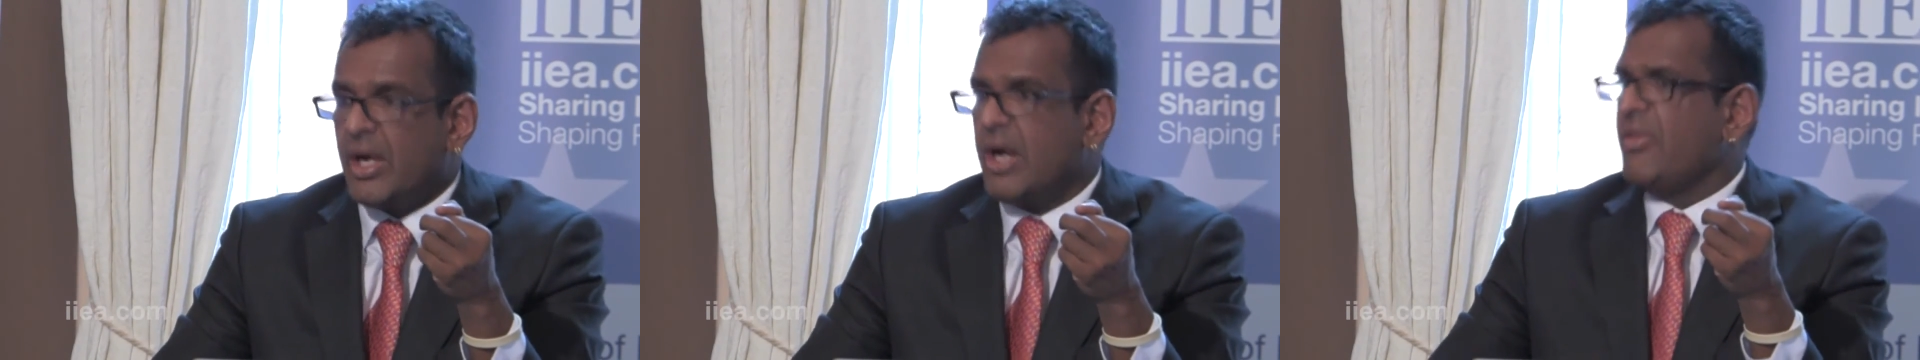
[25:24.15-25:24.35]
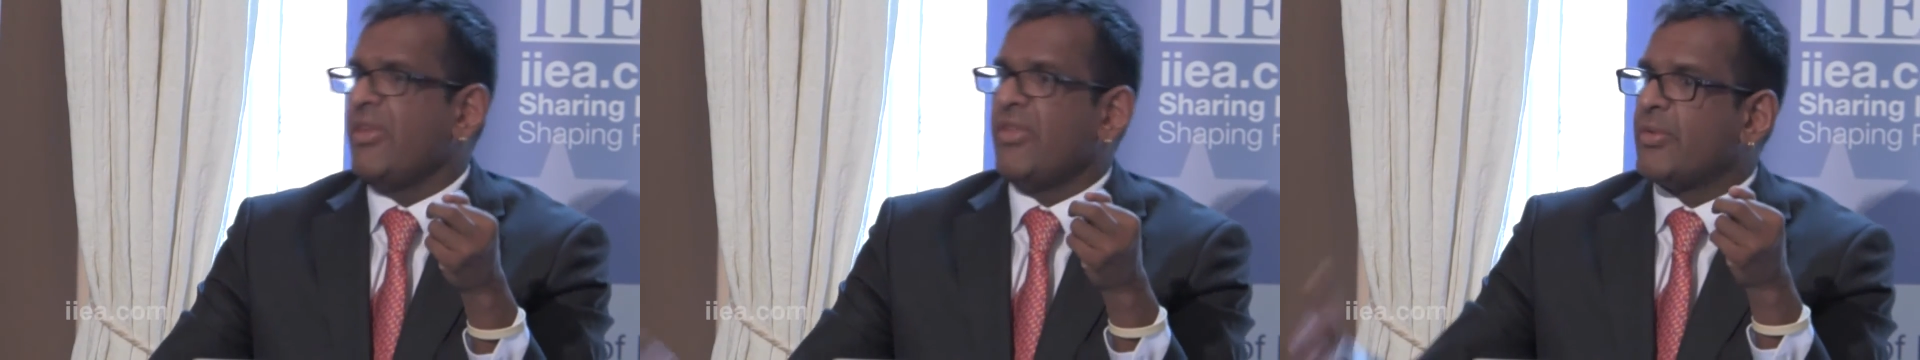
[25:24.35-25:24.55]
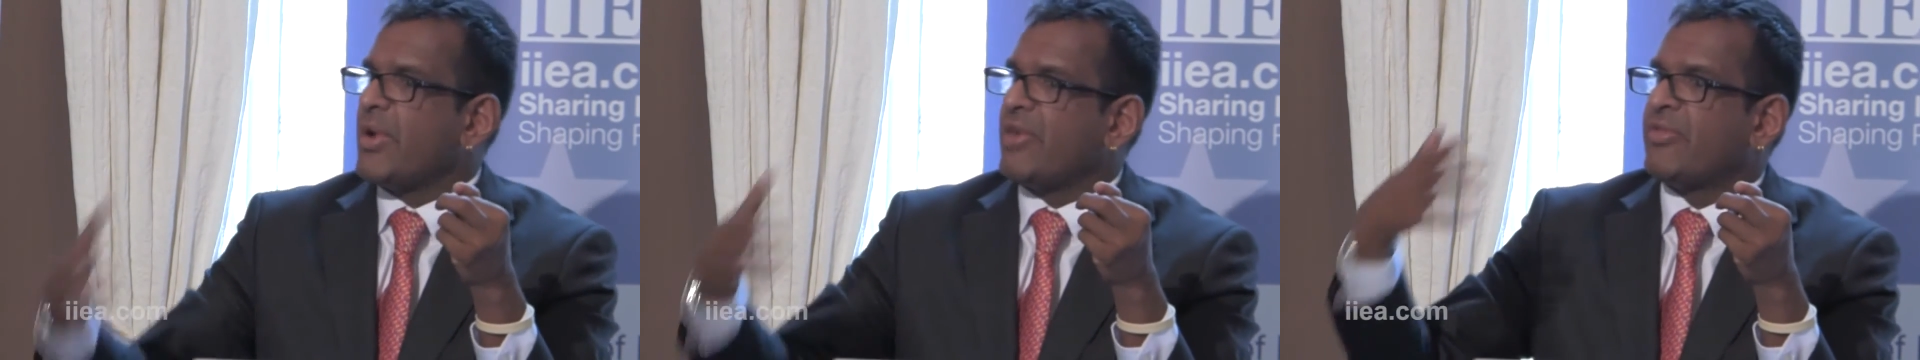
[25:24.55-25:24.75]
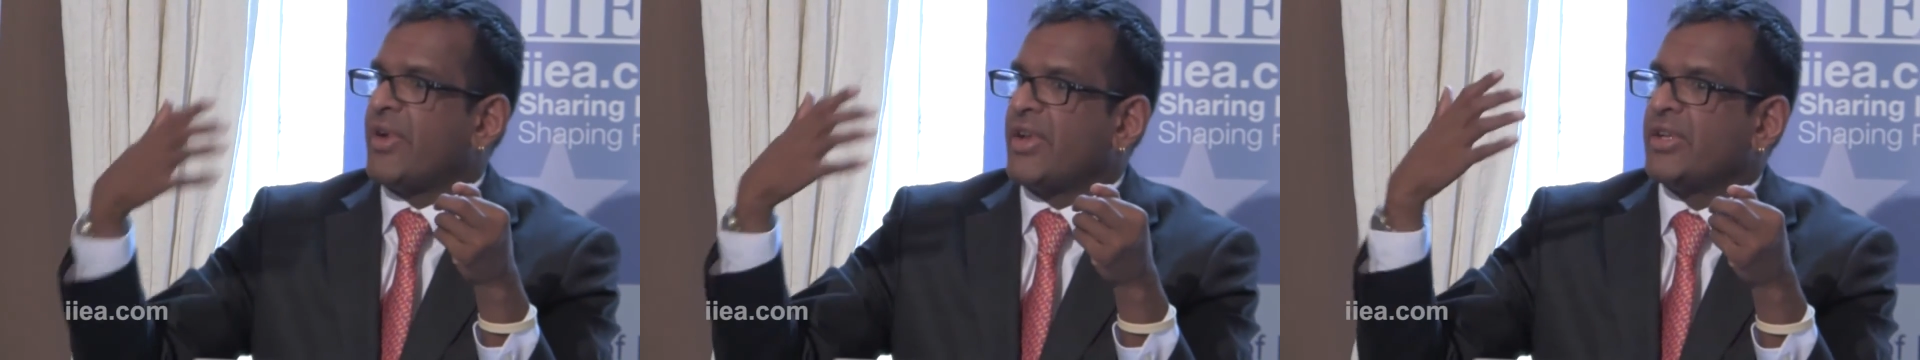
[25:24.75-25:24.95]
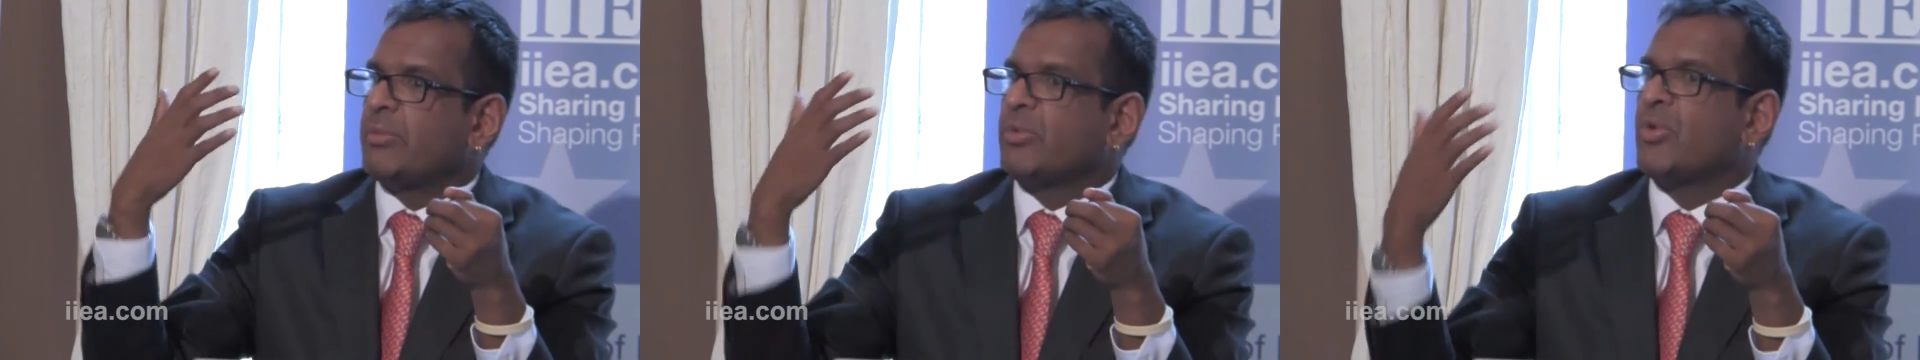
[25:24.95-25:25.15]
and that the
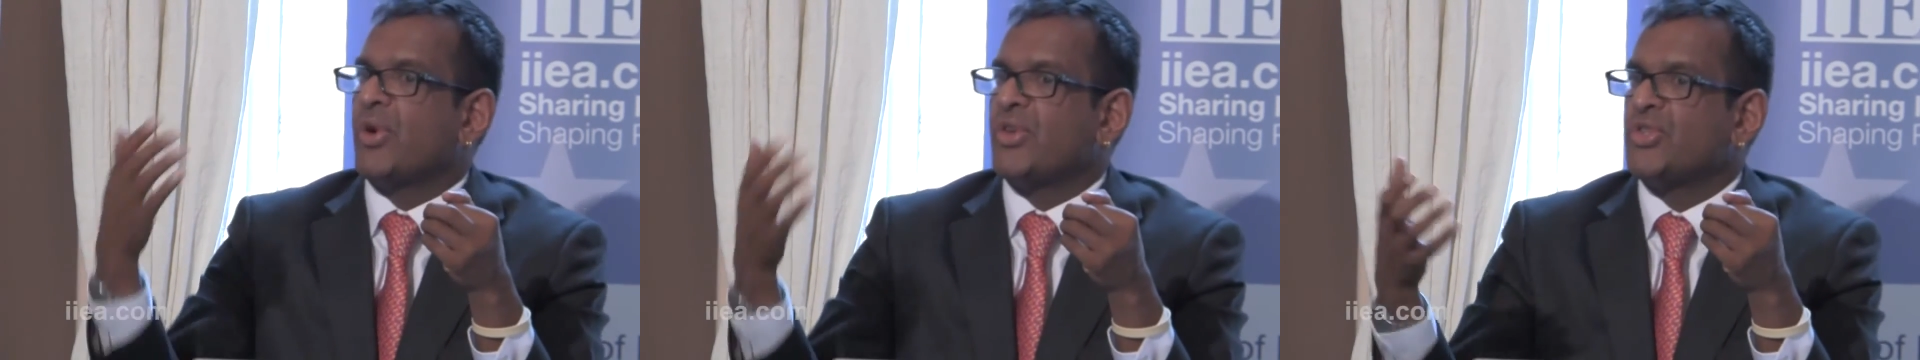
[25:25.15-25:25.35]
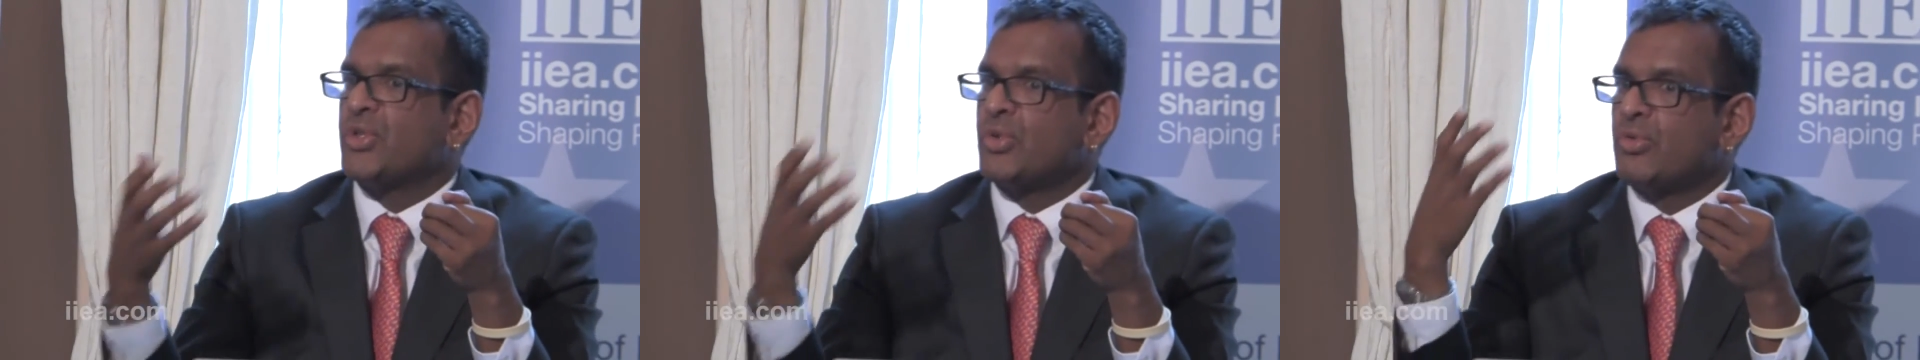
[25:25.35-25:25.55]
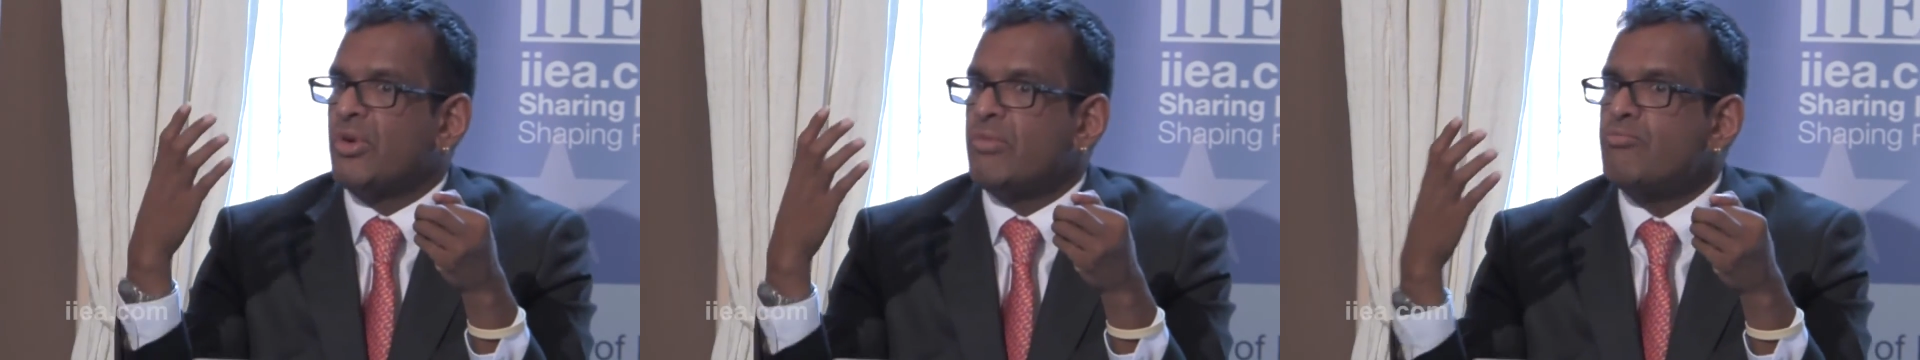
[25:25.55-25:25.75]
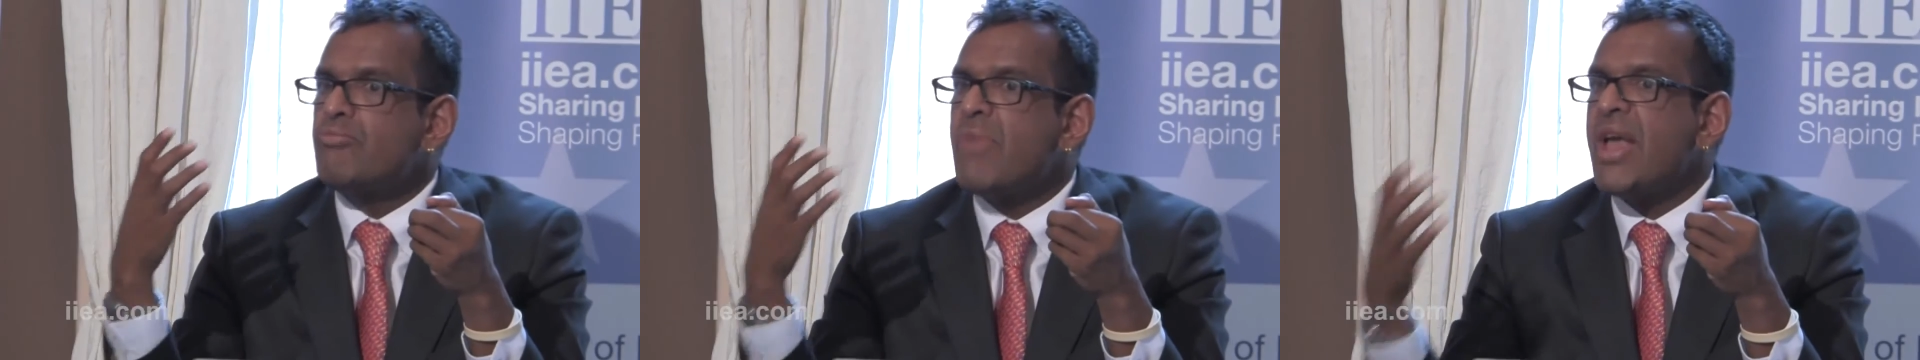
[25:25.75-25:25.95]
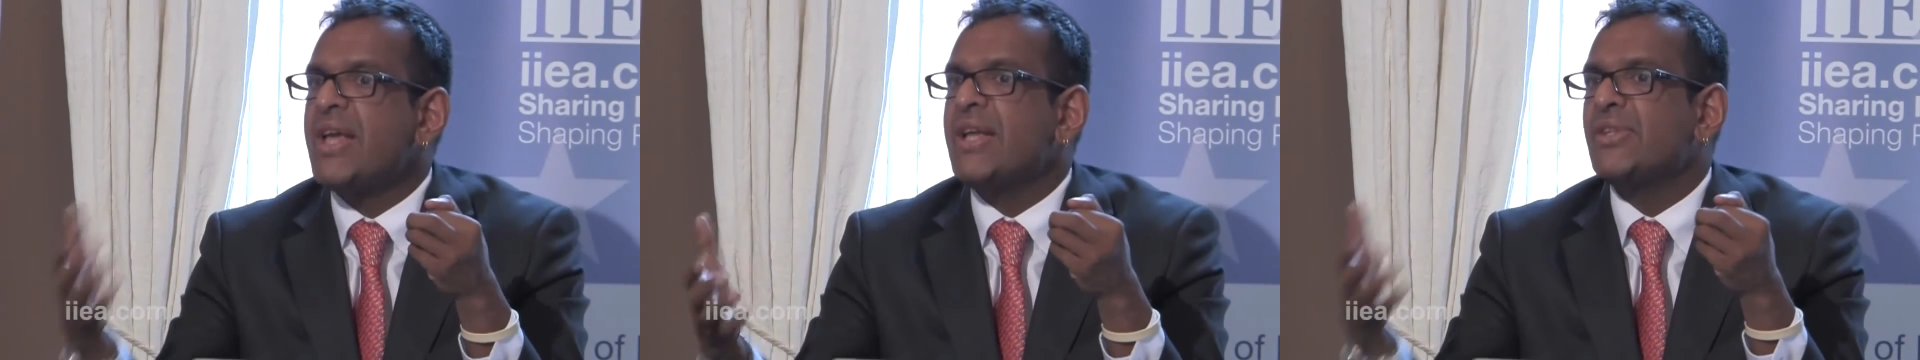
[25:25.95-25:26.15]
referendum question
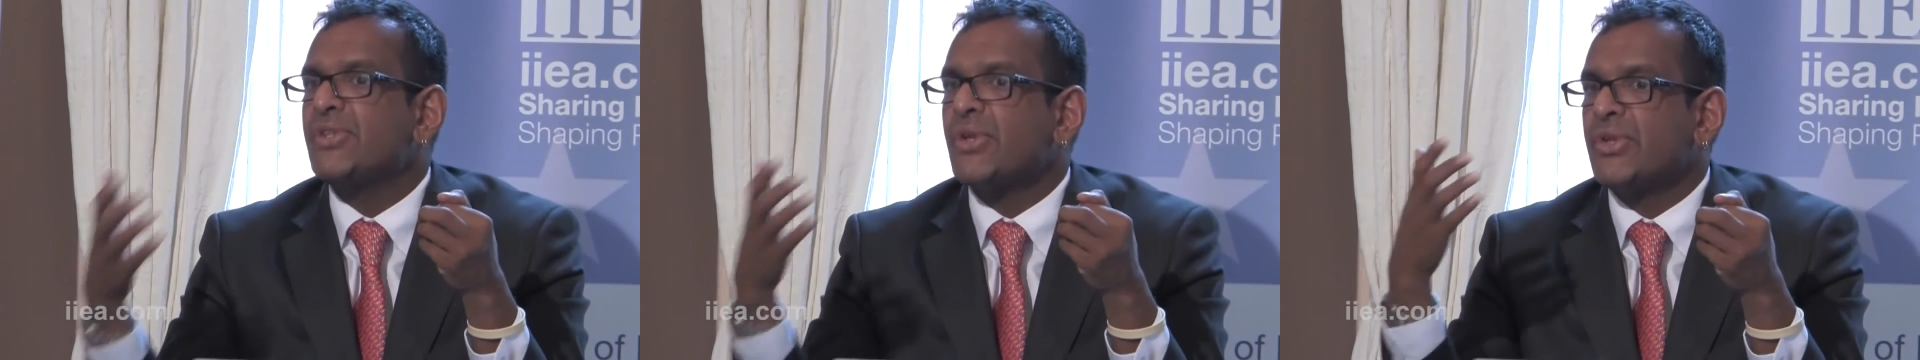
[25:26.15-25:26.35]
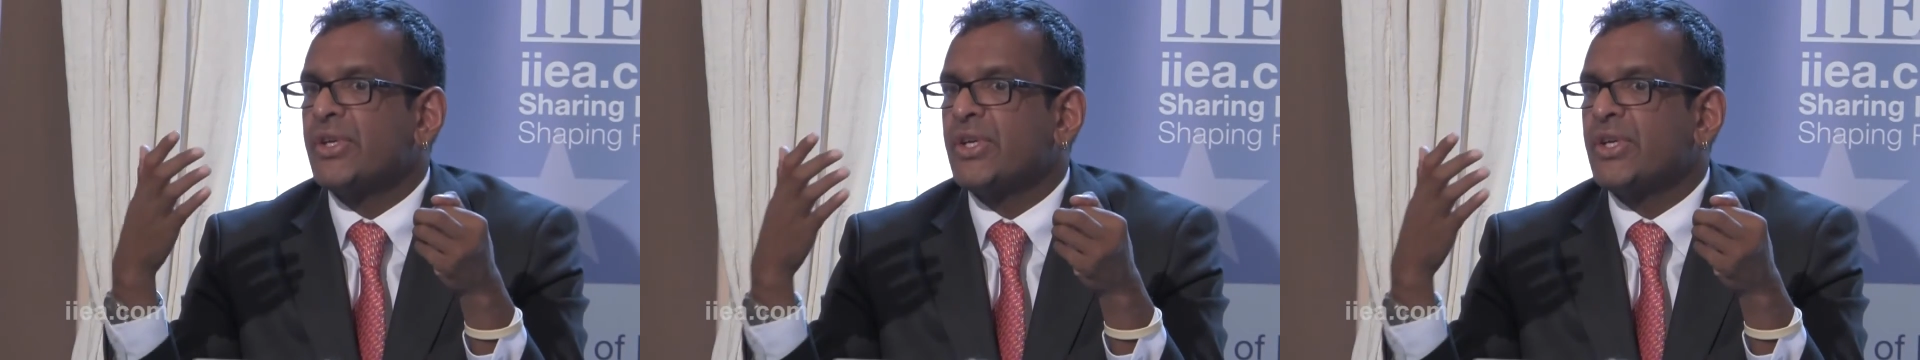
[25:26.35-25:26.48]
remains on